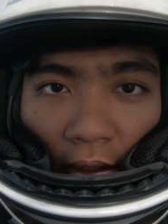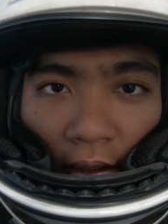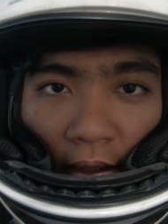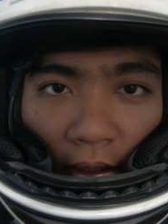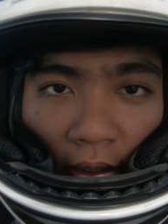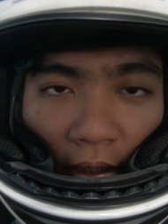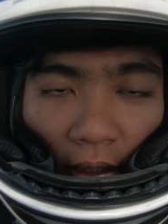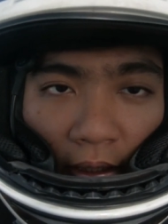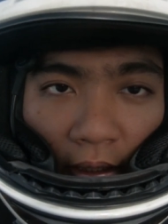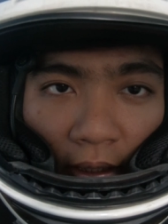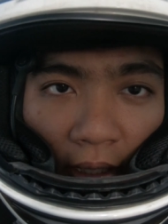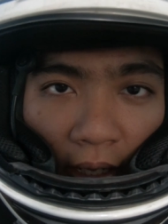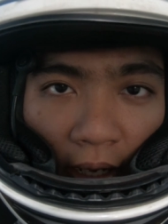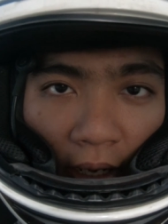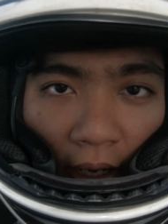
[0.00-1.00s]
This is
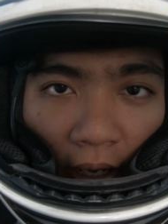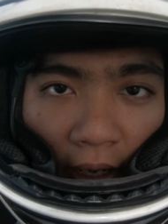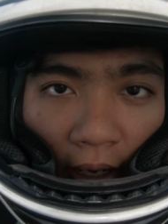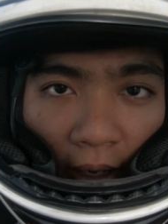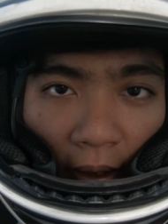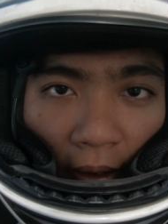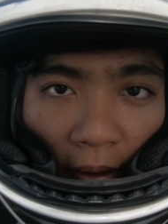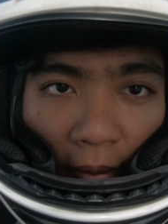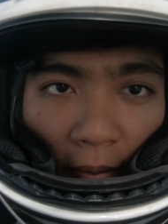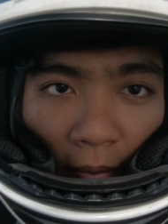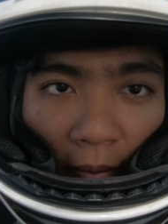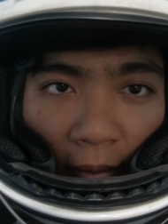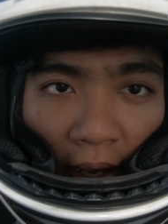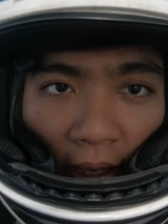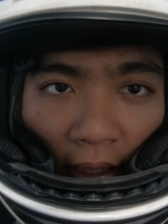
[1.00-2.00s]
the
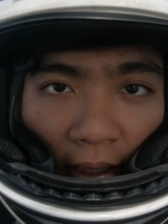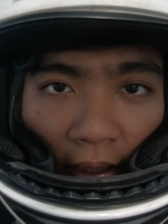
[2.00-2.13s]
mic